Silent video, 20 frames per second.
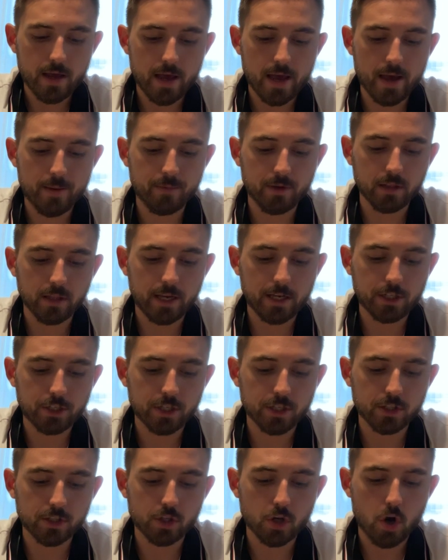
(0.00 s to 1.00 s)

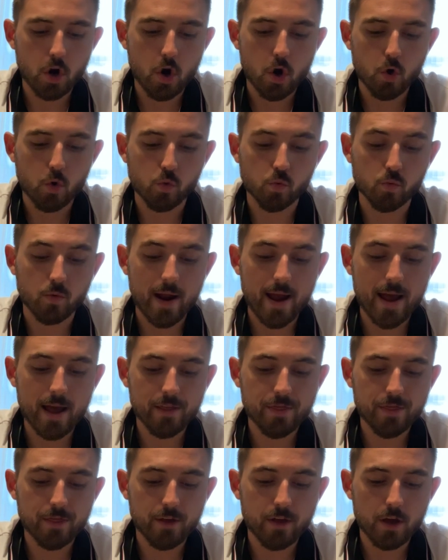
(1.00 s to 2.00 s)
emulations,
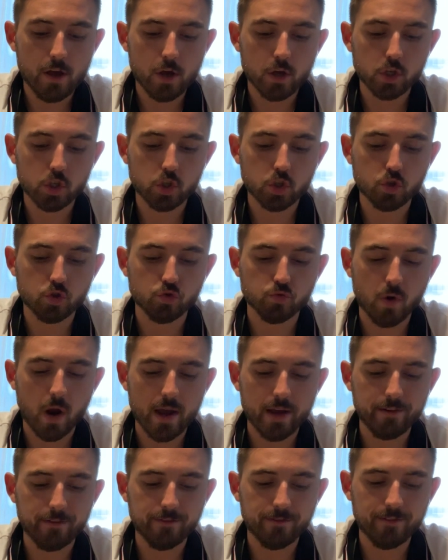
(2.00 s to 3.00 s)
wrath,
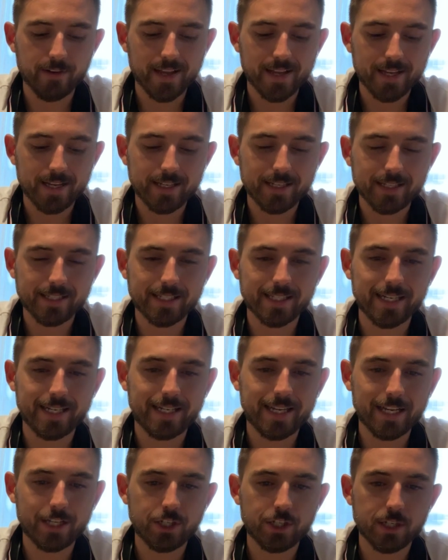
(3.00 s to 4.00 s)
strife,
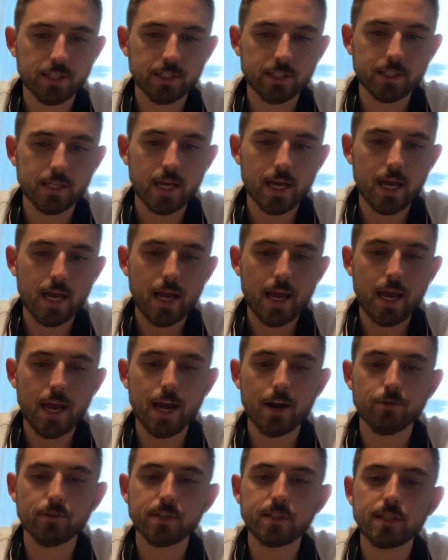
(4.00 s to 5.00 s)
seditions,
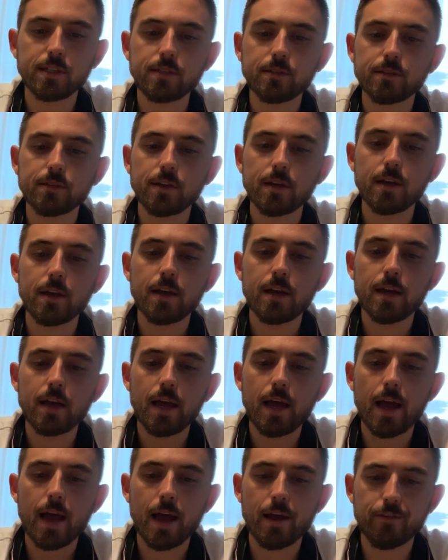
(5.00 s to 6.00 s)
heresies,
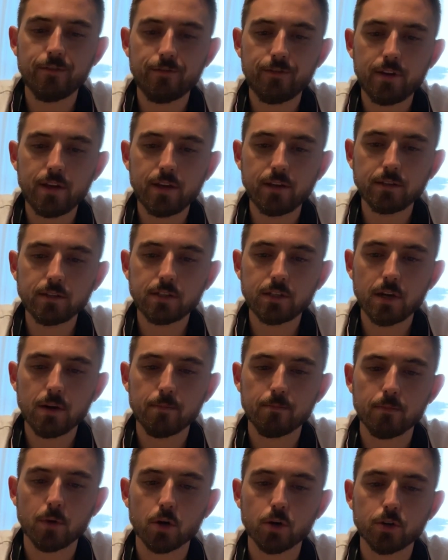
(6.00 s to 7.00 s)
envyings,
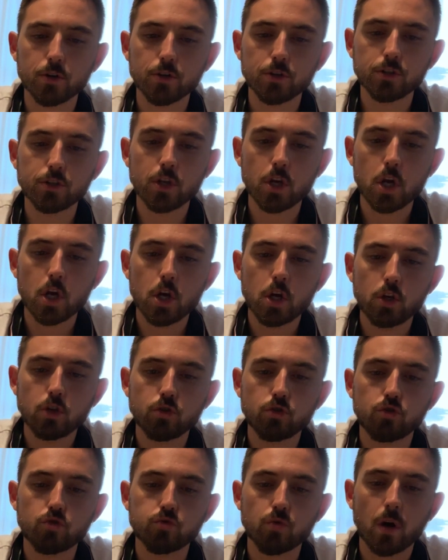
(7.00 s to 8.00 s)
murders,
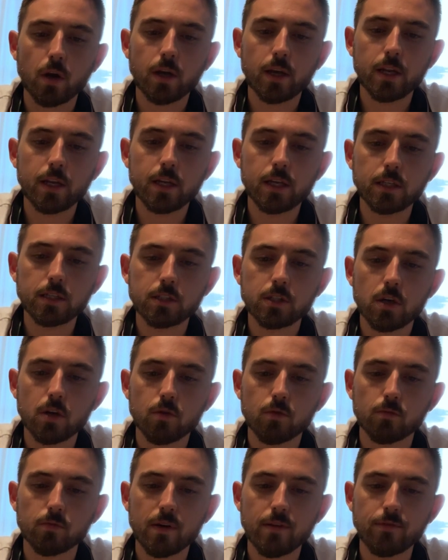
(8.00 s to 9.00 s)
drunkenness,
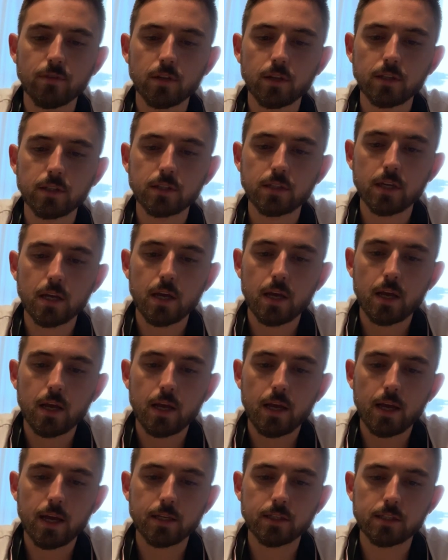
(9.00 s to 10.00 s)
revelings,
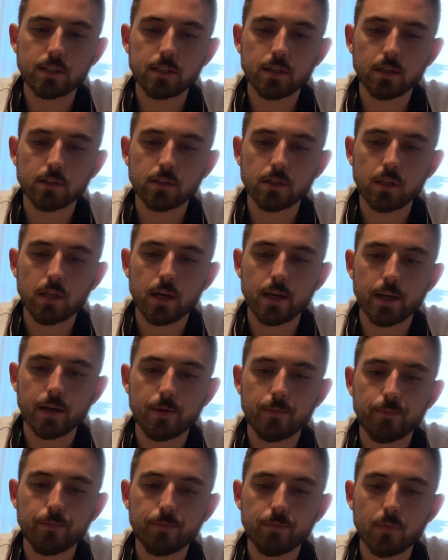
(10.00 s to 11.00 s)
and such like,
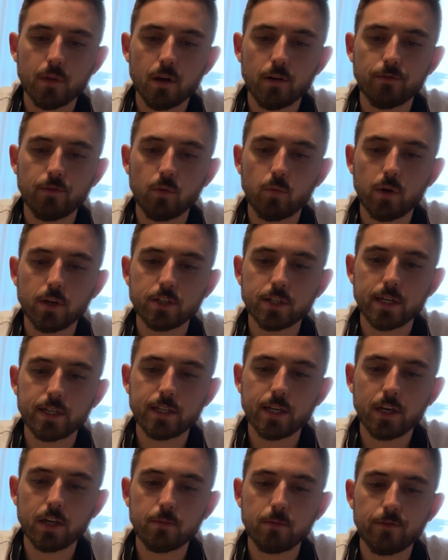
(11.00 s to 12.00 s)
of the which I
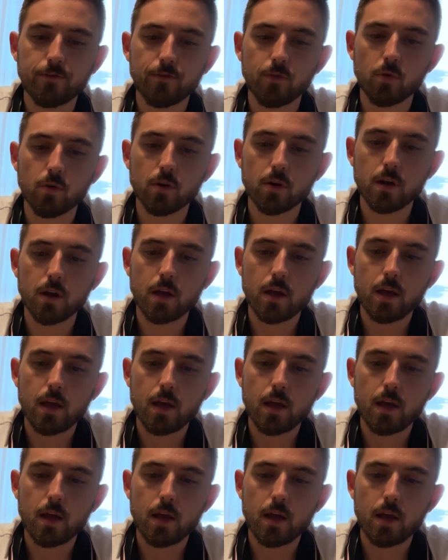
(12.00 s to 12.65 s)
tell you before,